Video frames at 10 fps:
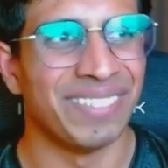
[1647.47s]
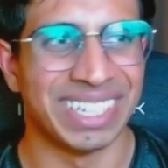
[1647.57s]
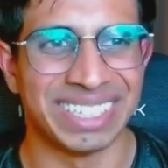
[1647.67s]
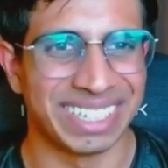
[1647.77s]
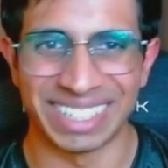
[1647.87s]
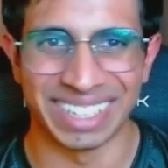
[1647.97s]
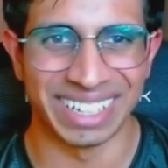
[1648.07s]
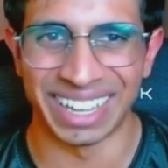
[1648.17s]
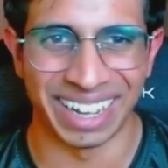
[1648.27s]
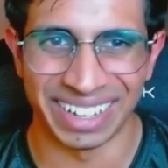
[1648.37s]
basically,
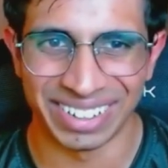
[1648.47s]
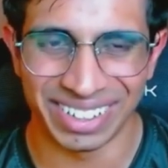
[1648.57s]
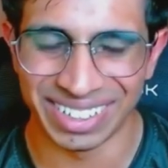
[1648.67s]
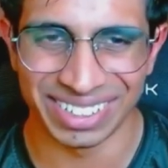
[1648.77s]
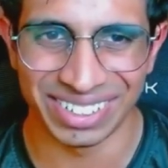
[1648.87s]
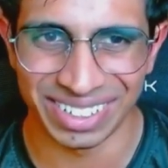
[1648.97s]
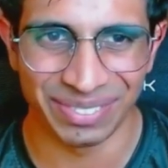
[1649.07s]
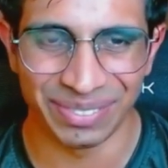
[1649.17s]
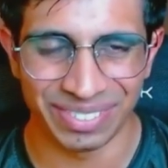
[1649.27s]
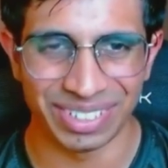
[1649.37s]
yeah, uh, you can you
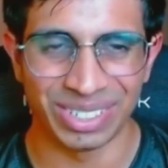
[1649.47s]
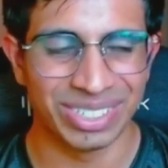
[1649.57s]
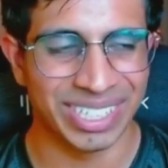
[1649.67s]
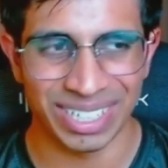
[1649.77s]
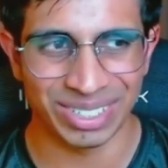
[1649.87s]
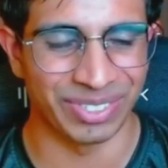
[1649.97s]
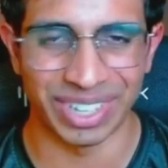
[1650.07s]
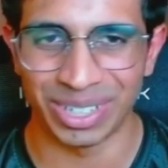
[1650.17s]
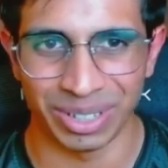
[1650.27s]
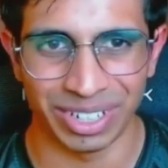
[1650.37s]
can use that to
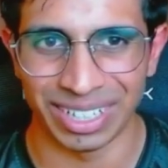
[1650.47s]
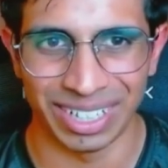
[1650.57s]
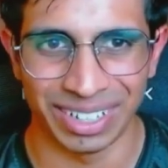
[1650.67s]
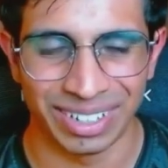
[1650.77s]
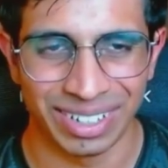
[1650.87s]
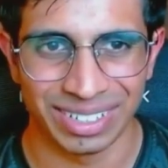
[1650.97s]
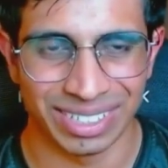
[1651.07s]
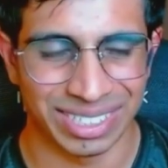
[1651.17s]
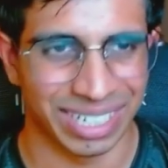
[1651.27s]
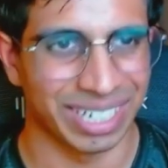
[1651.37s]
very quickly
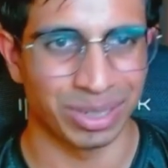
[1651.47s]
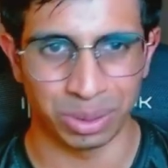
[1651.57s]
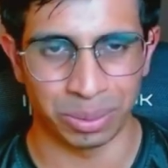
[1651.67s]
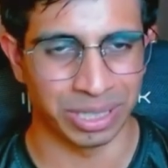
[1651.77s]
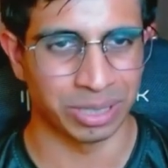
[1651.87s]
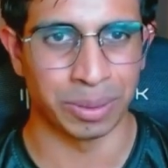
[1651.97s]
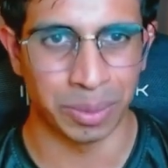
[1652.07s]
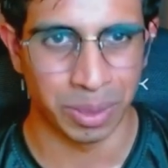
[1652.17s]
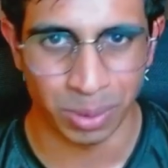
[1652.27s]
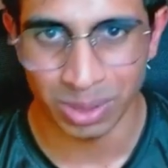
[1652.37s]
just send it out to a bunch of
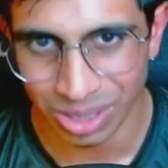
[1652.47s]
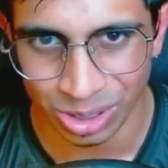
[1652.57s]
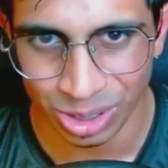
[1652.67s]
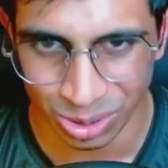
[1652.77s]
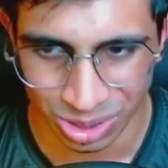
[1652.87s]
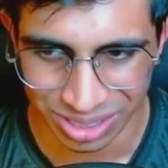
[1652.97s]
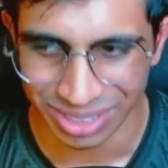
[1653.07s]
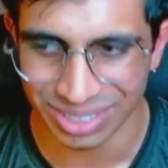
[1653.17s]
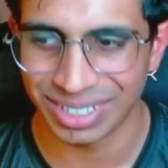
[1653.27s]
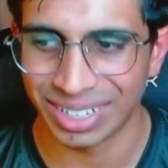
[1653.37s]
people, post it on your
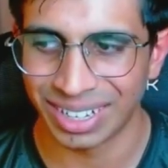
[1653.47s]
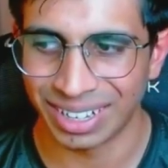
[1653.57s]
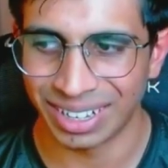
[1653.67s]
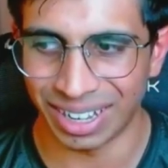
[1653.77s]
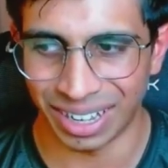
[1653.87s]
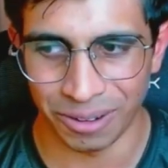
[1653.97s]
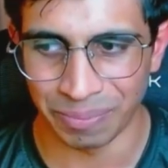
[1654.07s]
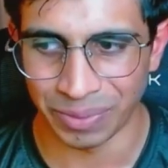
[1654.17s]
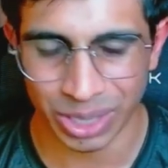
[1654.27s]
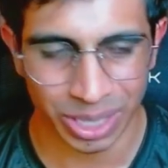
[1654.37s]
socials,
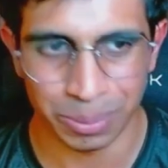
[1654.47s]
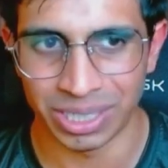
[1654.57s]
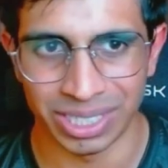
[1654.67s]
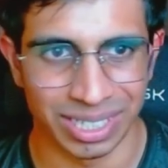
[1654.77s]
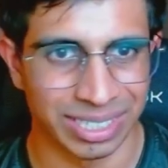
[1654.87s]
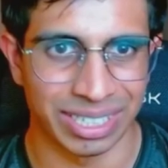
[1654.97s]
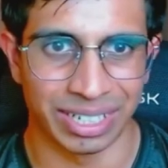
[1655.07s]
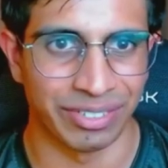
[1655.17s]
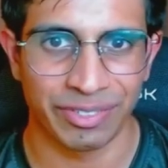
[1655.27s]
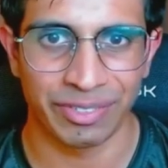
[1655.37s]
um, try to pitch it, and
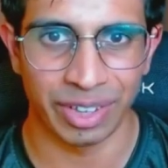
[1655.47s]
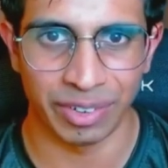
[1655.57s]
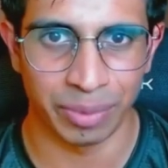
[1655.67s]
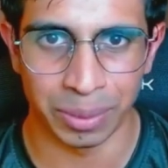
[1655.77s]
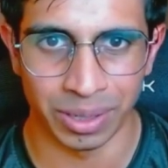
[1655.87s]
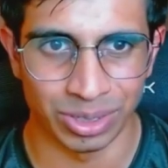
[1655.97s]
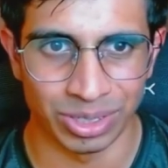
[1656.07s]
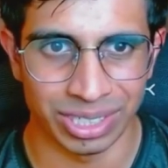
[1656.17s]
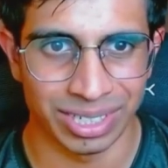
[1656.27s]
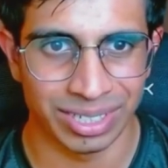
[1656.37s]
see if if people are
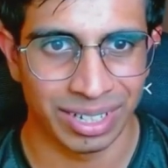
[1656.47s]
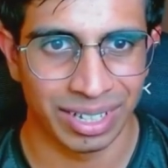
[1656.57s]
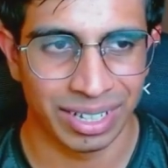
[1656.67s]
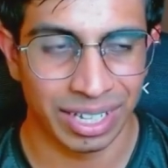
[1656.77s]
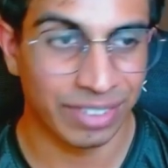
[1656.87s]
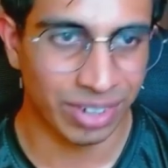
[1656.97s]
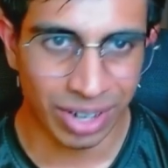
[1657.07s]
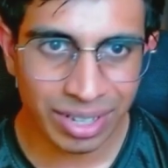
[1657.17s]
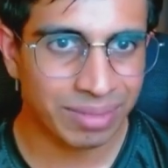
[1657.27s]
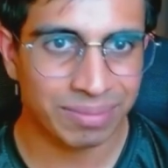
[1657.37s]
interested. If
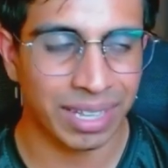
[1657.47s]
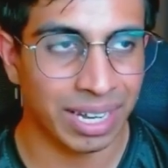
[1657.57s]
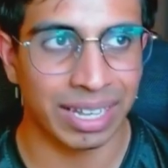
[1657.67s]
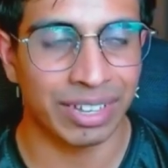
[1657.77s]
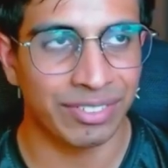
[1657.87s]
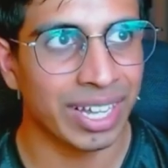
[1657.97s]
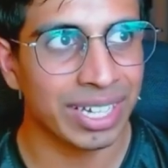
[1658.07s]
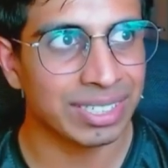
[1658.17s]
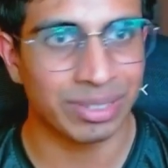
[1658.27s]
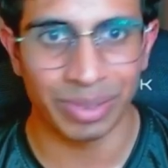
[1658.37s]
not, like if
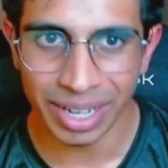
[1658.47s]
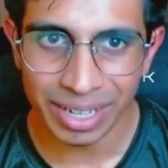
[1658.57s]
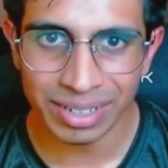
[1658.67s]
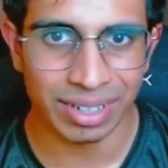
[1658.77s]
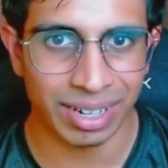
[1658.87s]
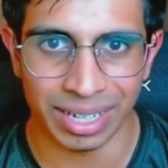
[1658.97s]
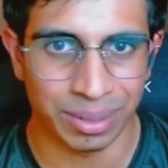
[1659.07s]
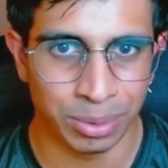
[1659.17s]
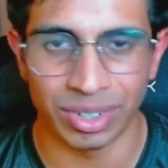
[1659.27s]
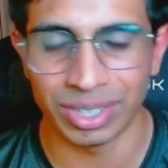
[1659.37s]
yes great
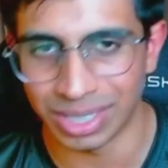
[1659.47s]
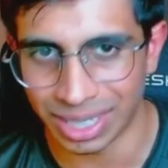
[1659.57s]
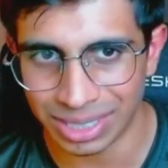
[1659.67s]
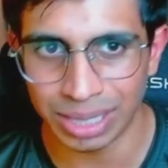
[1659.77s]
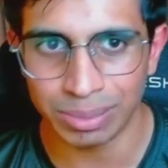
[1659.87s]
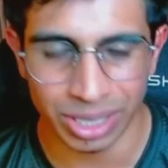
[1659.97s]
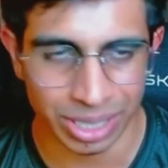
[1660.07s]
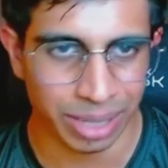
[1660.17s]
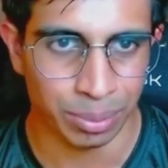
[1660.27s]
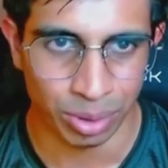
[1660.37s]
like move on to next step try
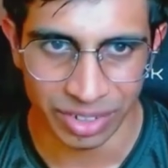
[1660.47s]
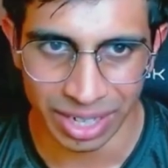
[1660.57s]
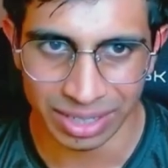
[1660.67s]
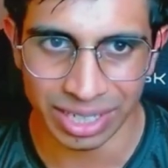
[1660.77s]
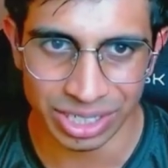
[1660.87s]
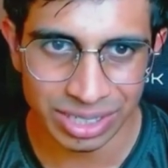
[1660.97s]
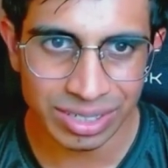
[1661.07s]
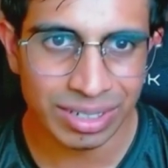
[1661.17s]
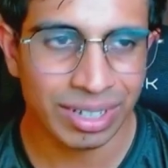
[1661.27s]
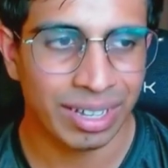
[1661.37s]
to get more
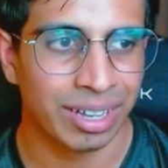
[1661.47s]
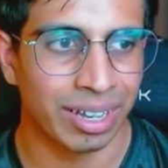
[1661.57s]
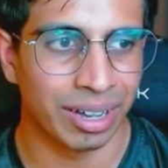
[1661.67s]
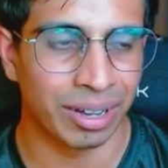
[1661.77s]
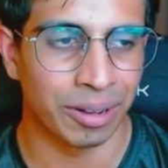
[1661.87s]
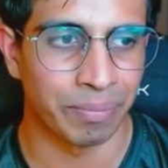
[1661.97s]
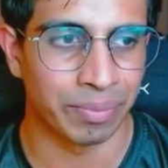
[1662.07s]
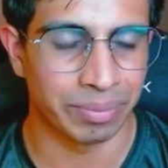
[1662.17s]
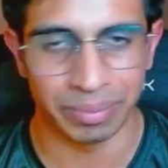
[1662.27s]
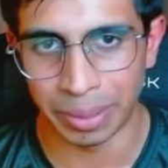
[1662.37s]
validation
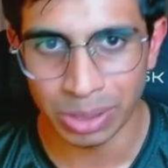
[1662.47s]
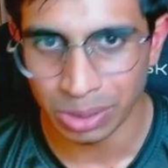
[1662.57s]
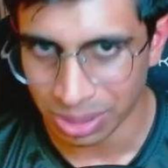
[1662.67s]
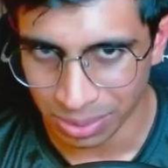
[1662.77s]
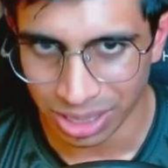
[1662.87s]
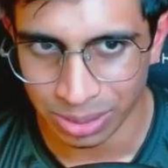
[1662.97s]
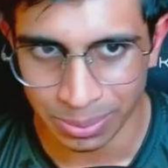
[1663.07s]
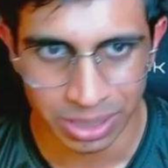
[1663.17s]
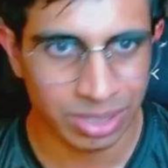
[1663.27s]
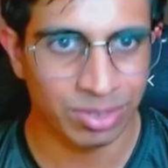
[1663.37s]
um, maybe do some
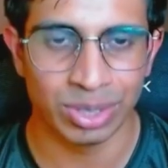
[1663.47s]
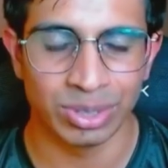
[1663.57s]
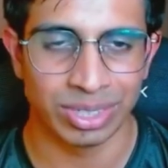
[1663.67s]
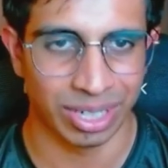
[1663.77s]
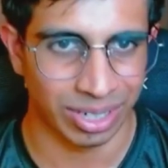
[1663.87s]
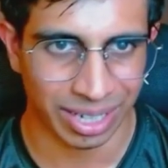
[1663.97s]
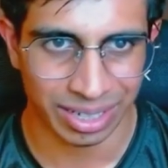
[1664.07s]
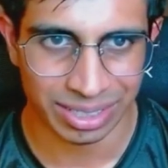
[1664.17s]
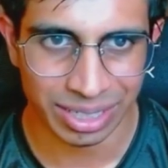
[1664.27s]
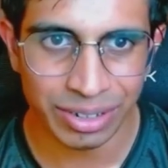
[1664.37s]
customer interviews and all that
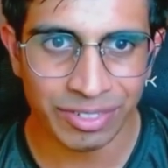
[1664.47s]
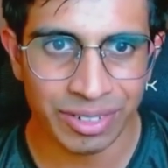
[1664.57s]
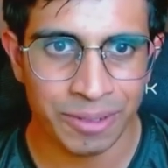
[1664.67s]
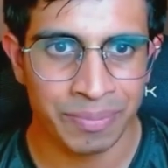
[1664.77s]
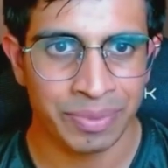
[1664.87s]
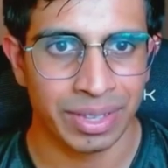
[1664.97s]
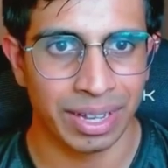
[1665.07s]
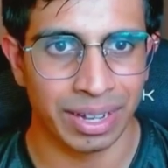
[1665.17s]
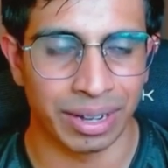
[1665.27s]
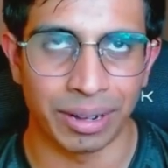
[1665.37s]
kind of stuff
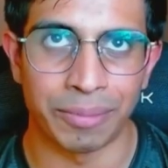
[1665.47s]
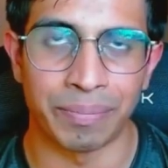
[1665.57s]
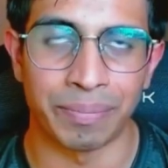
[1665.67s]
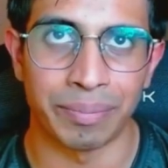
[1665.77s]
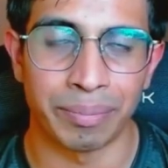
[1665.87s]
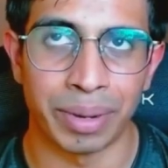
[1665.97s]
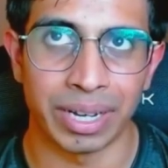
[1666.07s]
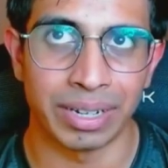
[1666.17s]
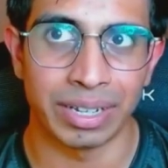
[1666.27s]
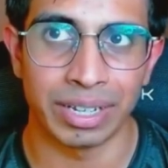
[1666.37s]
um,
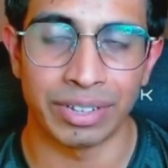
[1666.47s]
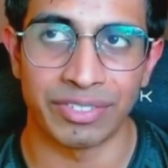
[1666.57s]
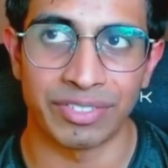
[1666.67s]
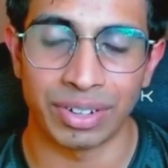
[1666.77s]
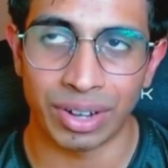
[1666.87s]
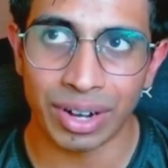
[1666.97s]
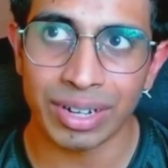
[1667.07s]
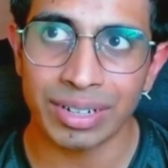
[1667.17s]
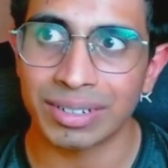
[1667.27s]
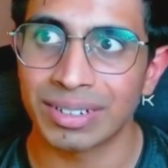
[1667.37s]
but if
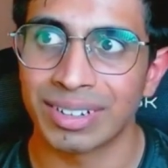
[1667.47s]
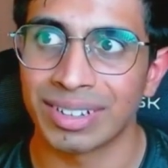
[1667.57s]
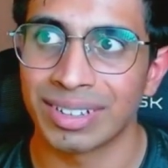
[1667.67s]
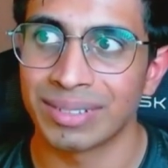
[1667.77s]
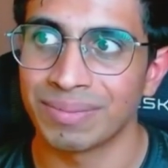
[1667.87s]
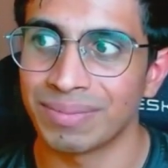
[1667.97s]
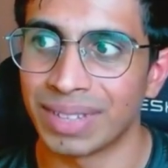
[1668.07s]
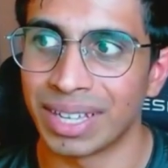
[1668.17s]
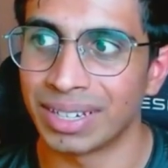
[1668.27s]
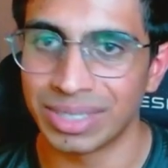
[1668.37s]
not
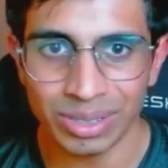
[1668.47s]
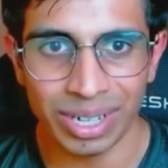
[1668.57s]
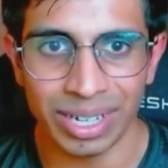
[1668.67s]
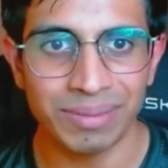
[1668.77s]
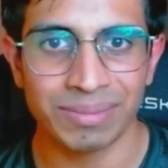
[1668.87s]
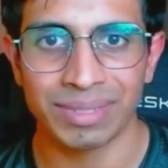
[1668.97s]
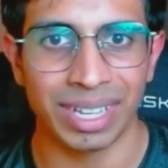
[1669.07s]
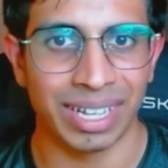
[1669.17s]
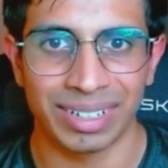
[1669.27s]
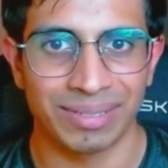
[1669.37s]
then it's okay
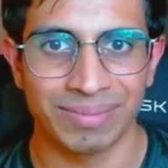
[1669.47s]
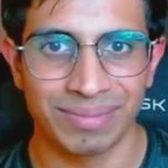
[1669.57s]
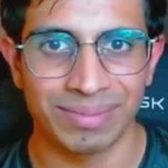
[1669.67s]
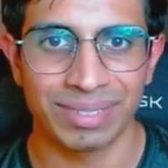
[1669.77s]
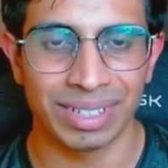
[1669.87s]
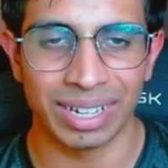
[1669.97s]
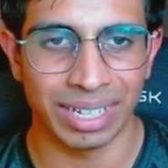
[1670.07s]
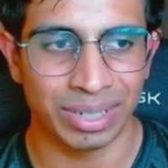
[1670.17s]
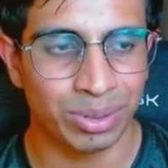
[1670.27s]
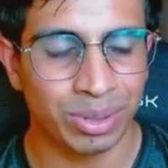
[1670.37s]
like
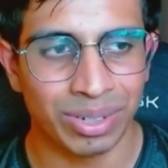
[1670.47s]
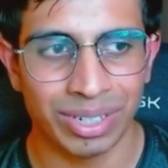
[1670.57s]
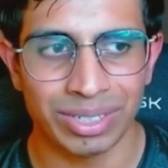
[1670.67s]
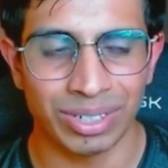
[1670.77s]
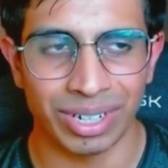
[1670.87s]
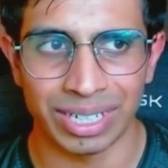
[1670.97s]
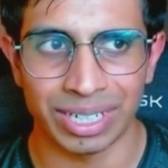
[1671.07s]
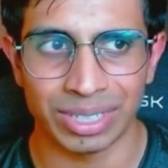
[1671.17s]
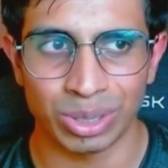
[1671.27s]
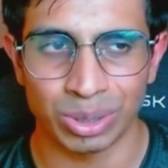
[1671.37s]
like don't hold on to your
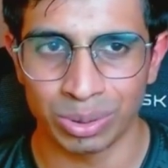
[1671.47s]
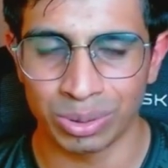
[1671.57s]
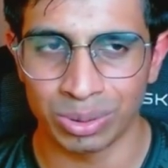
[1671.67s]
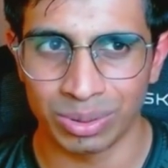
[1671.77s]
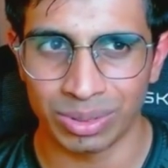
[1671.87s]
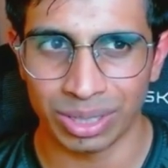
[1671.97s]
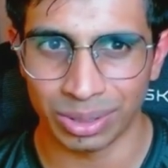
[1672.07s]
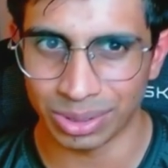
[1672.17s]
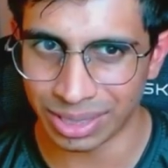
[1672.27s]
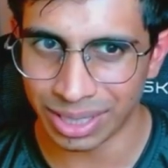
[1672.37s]
ideas too
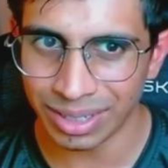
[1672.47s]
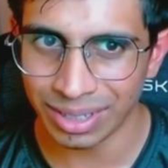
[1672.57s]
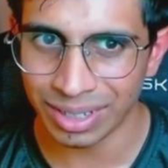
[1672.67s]
closely